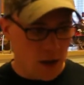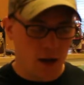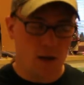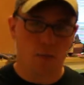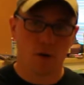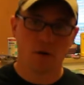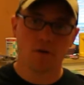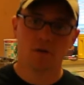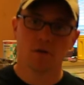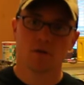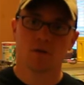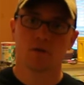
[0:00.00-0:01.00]

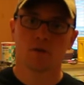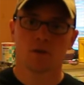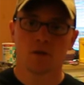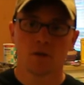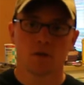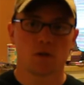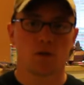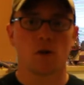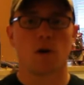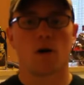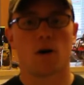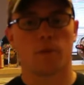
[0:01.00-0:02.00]
hamburgers,
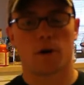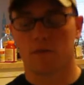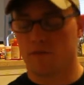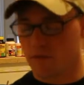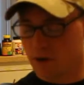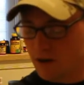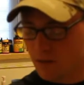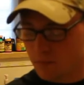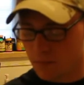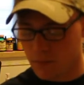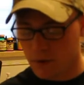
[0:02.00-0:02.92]
so I'll probably I